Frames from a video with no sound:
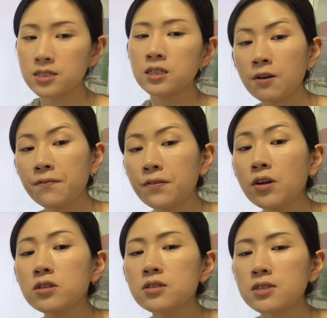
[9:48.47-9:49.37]
the
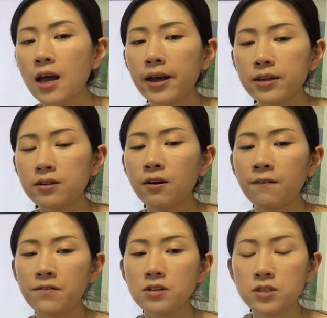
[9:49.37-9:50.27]
front side
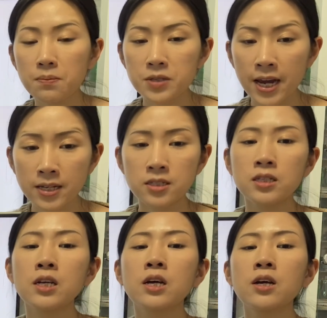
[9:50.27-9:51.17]
of the subject,
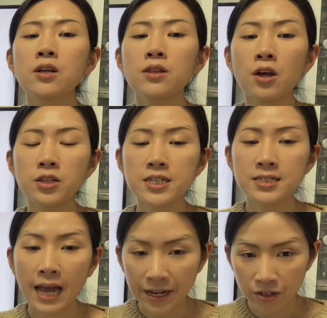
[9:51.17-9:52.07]
the
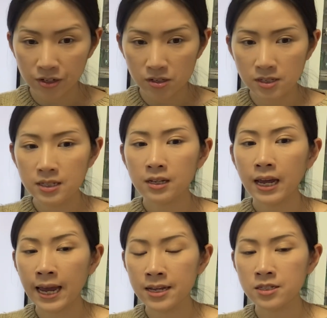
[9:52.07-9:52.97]
designers,
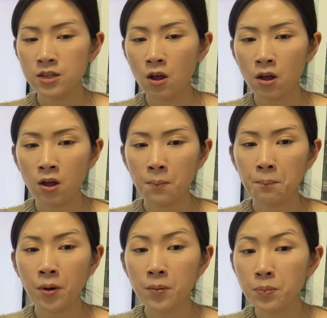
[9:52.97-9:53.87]
as the
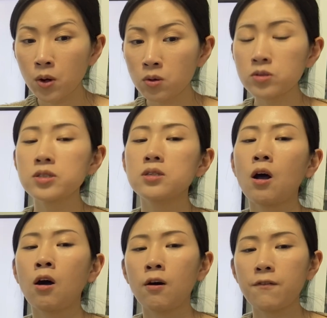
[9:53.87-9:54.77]
purpose
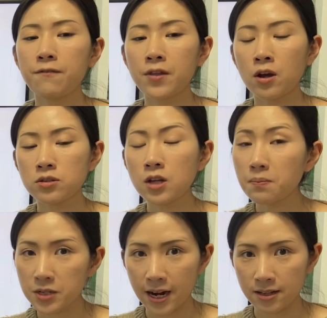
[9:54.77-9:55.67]
of the
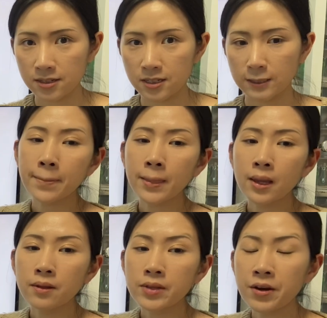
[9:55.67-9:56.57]
subject.
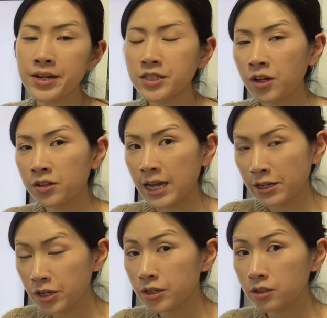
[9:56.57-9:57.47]
There is
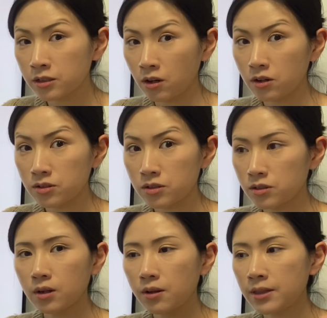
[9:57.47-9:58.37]
another clause.
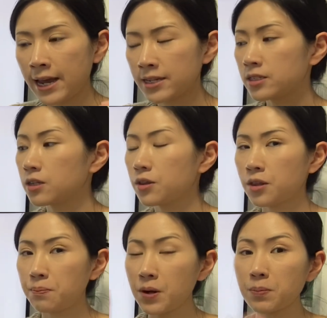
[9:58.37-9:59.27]
that
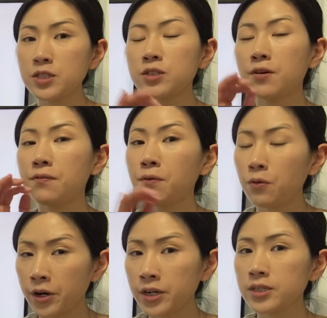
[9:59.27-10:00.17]
the preposition
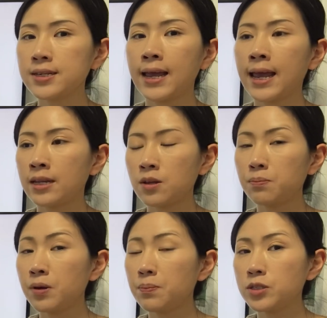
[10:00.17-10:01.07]
forward and the
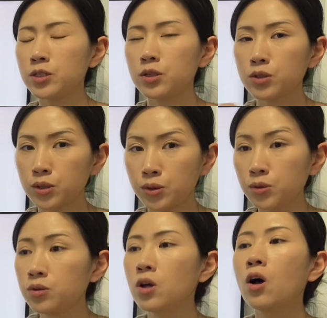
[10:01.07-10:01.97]
preposition
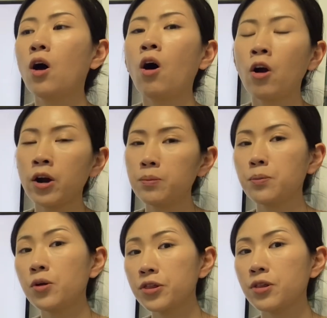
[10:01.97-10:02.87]
to are
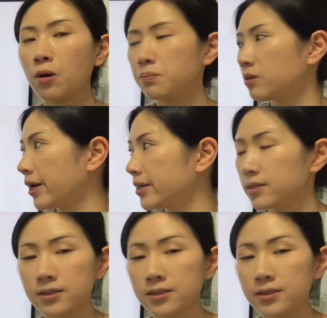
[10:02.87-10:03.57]
both applied.